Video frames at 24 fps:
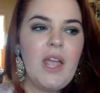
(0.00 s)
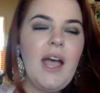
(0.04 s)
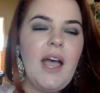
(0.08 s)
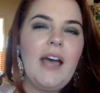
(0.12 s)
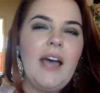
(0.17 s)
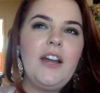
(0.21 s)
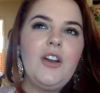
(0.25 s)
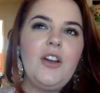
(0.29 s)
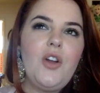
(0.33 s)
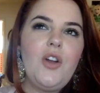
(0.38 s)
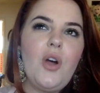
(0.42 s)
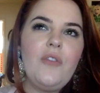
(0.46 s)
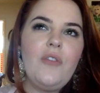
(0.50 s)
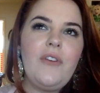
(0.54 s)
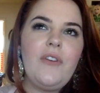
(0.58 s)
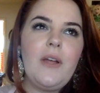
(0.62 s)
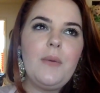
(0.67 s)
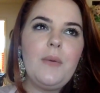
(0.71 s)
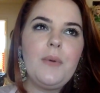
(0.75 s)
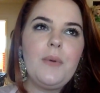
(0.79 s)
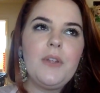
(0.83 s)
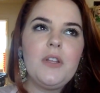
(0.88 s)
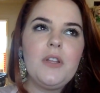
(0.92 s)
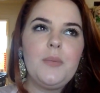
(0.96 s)
I don't know if I
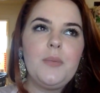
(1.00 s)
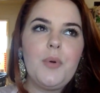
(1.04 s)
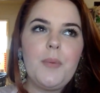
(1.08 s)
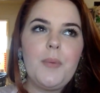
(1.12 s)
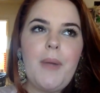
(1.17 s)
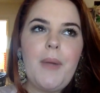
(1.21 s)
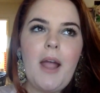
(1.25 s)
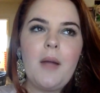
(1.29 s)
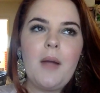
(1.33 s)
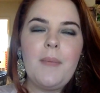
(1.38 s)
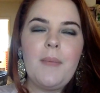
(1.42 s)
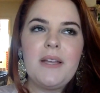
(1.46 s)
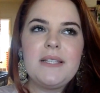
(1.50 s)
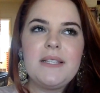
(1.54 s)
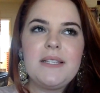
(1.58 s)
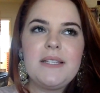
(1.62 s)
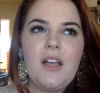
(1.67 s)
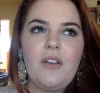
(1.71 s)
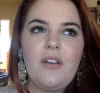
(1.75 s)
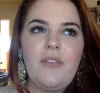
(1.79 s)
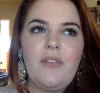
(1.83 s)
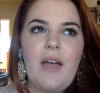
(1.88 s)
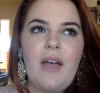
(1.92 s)
really prepare myself.